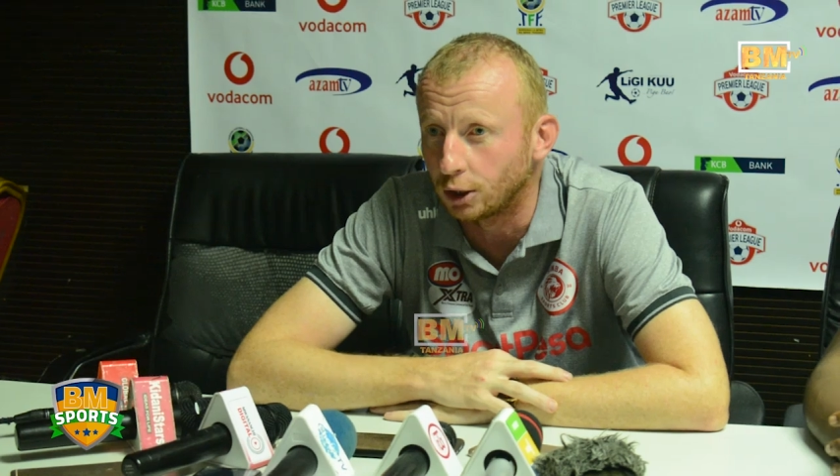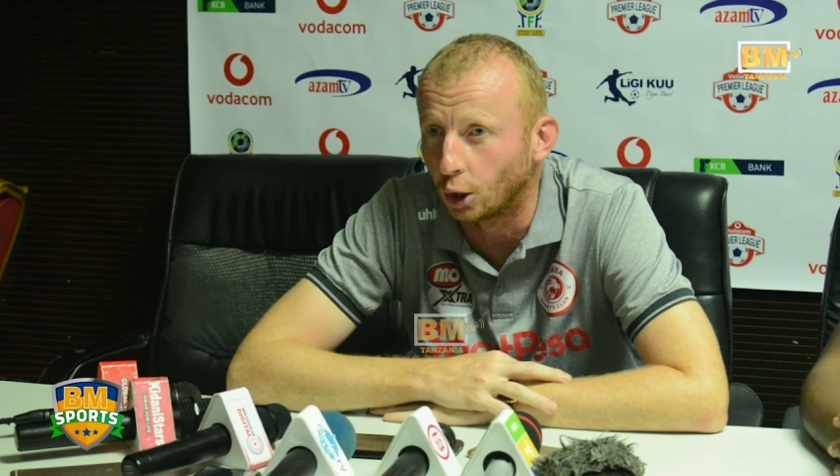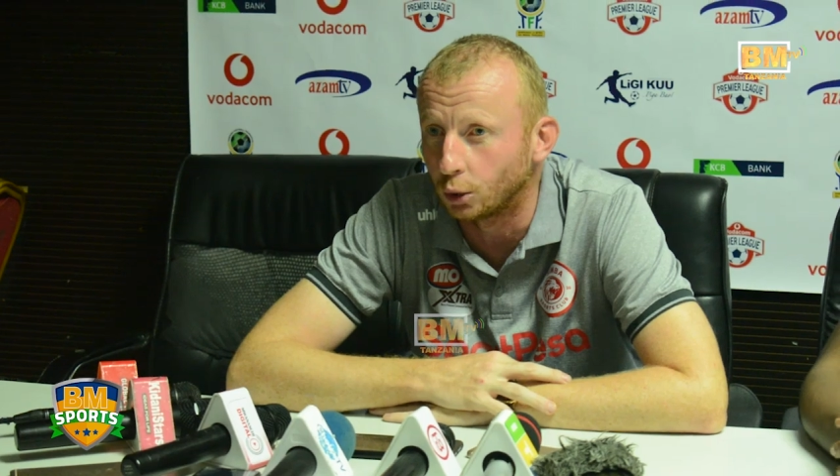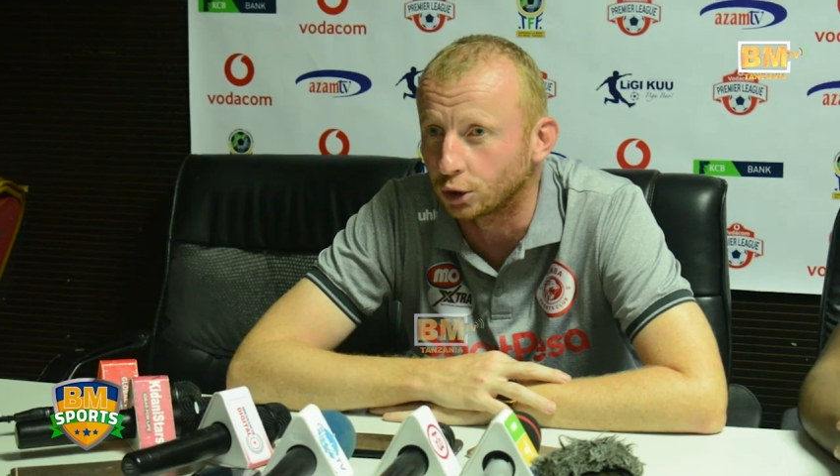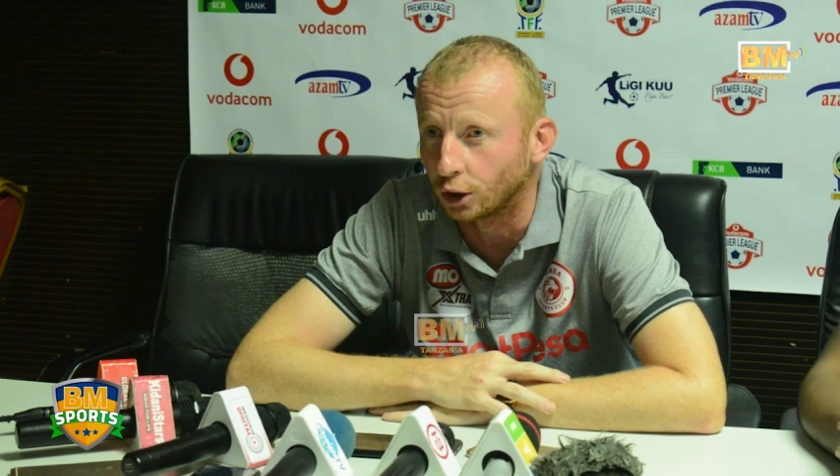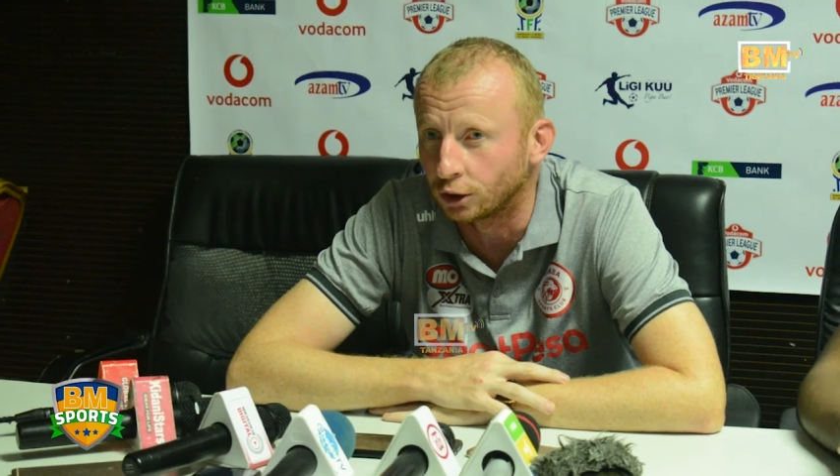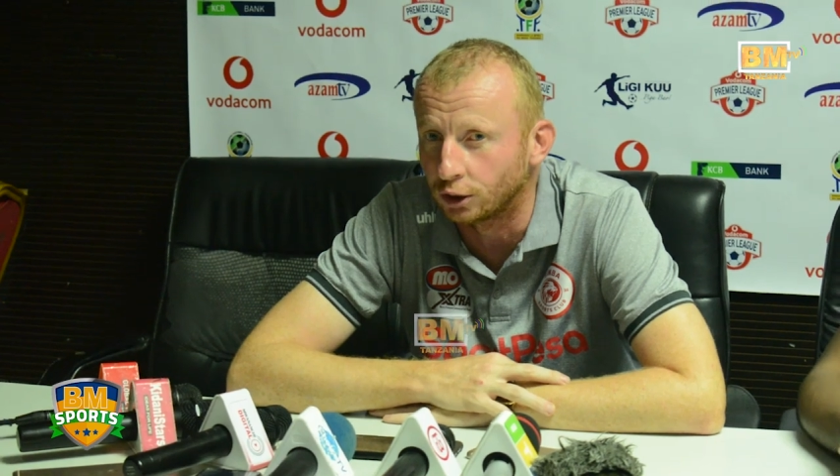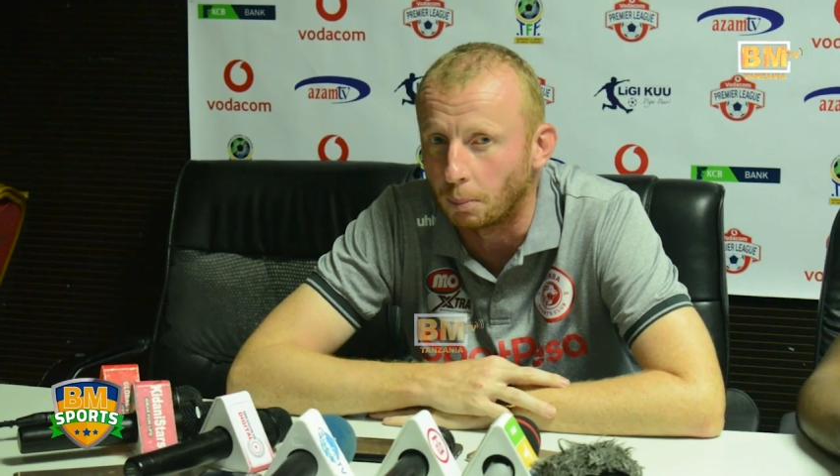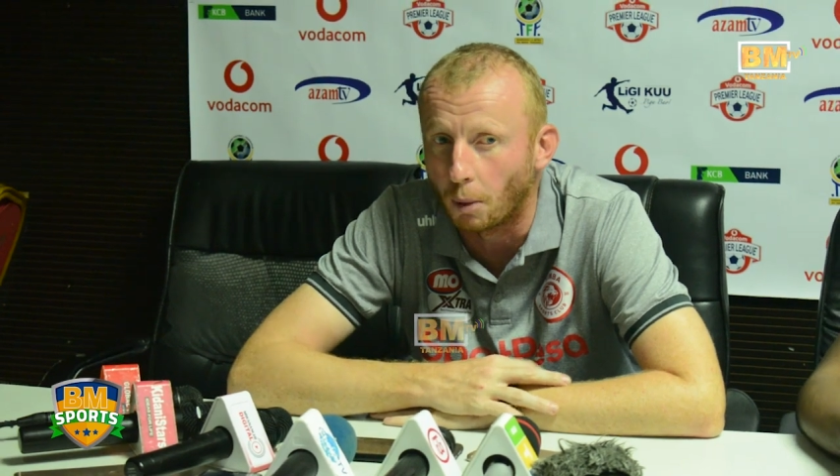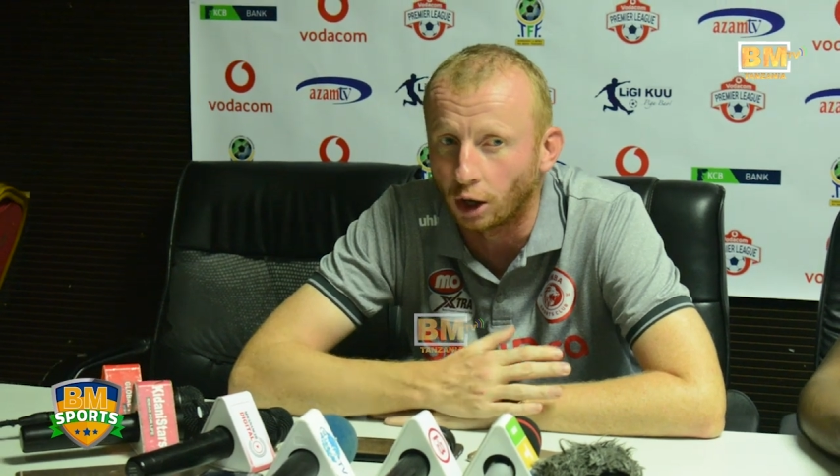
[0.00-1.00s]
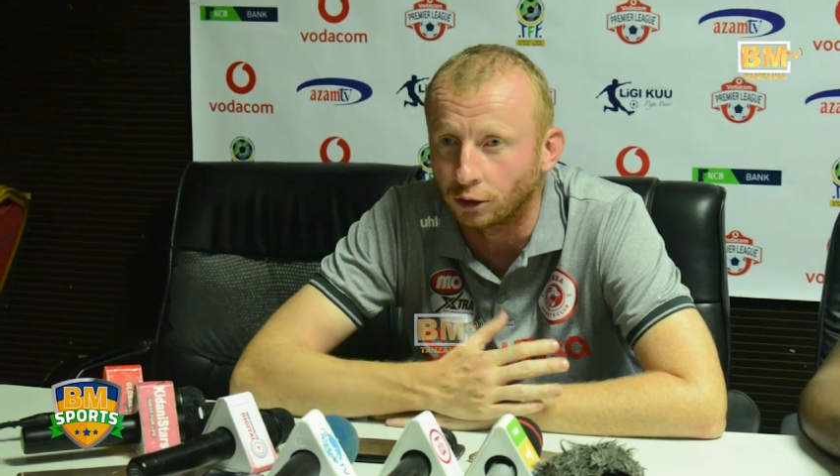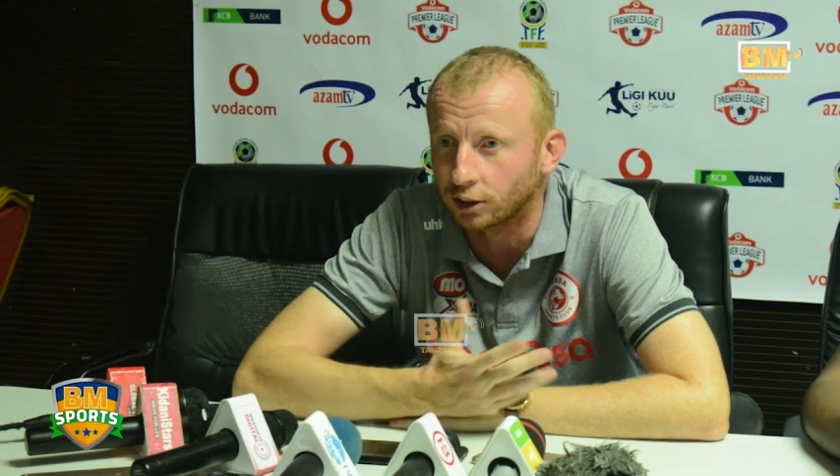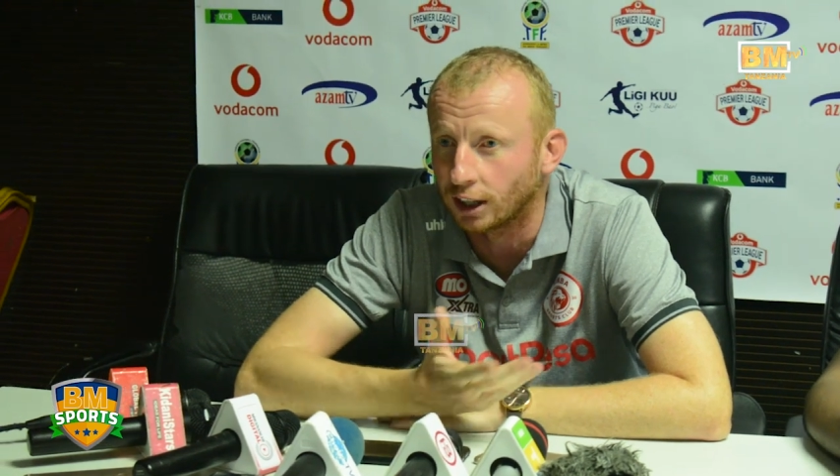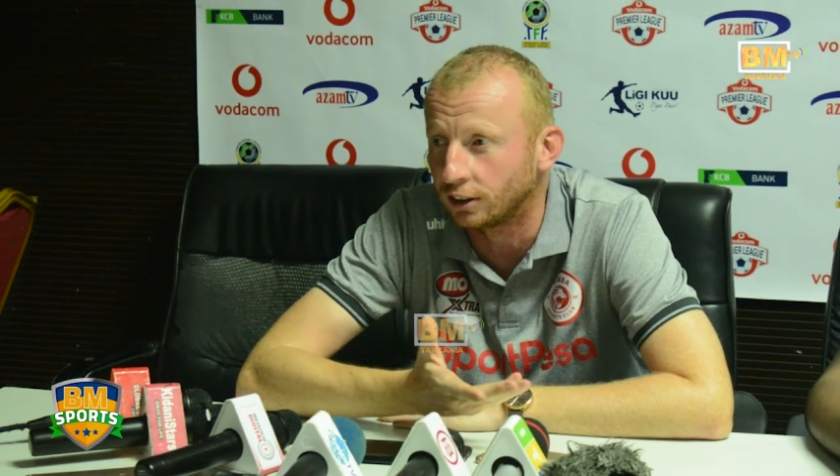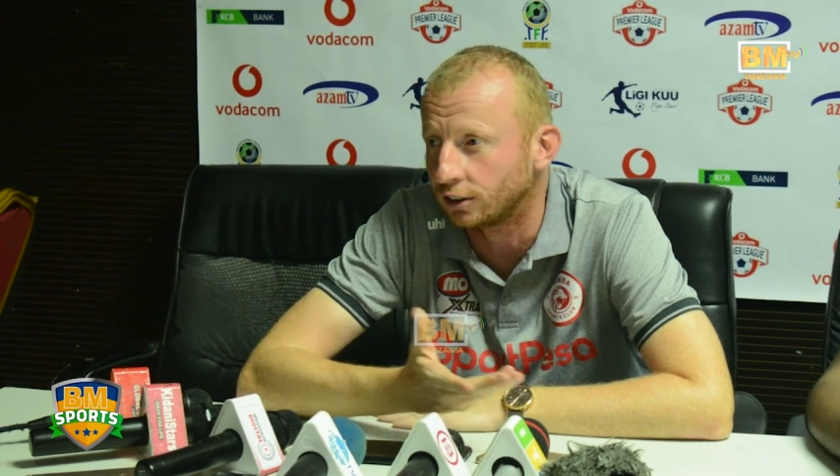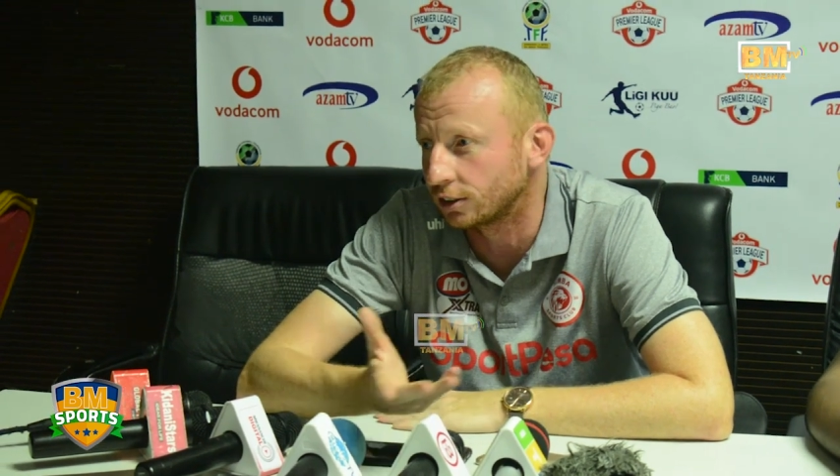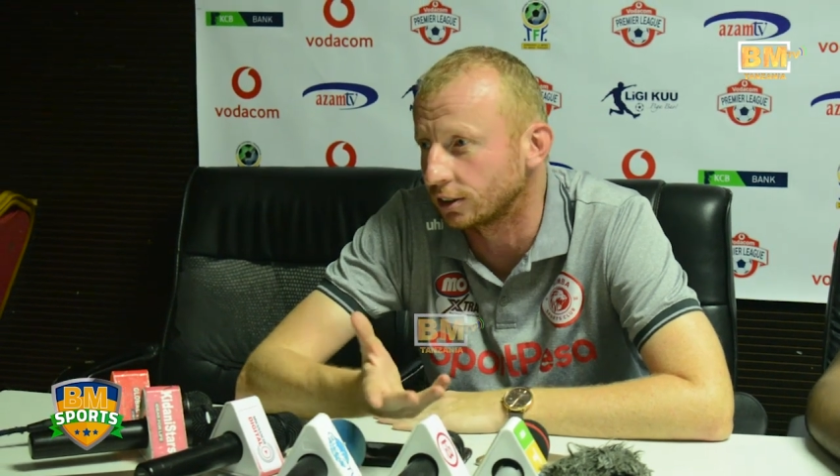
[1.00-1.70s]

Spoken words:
goes on demand and